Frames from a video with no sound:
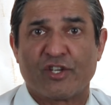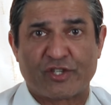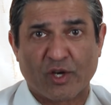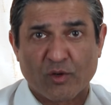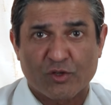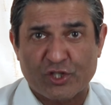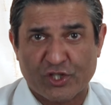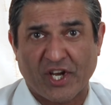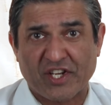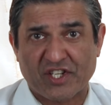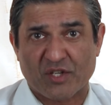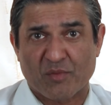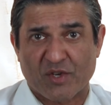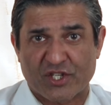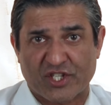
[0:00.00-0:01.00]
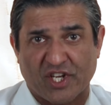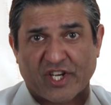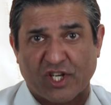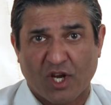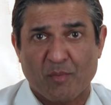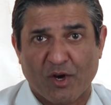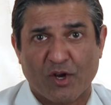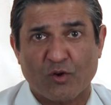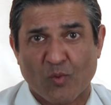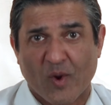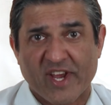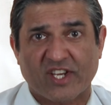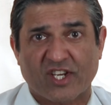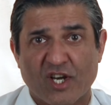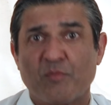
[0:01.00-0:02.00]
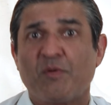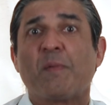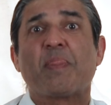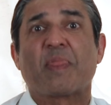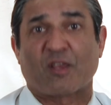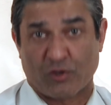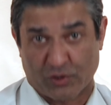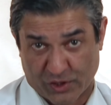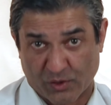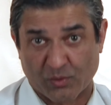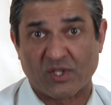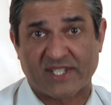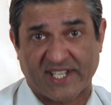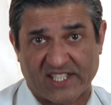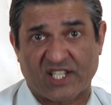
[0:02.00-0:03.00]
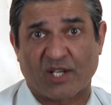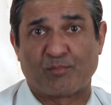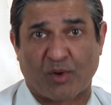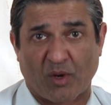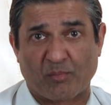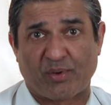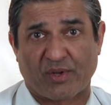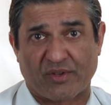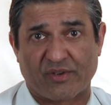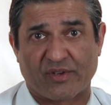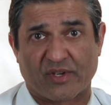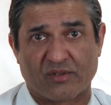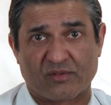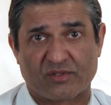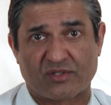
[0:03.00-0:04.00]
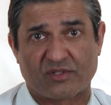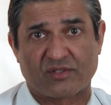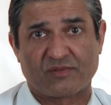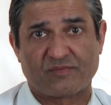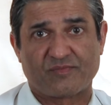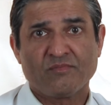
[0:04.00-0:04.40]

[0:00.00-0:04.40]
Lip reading: Don't shake them and say, "Come on, wake up," because you will get that bump on the nose.